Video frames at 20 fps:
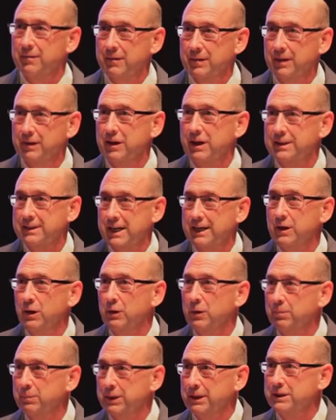because they know
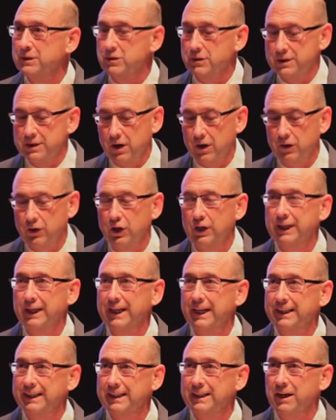the police will start
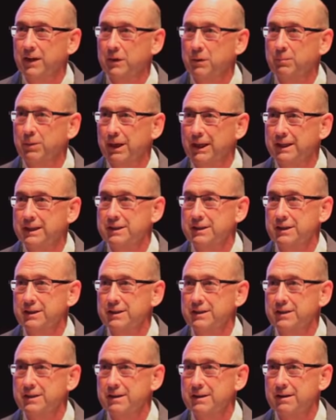looking at the other
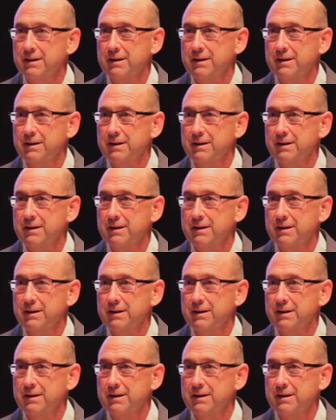places.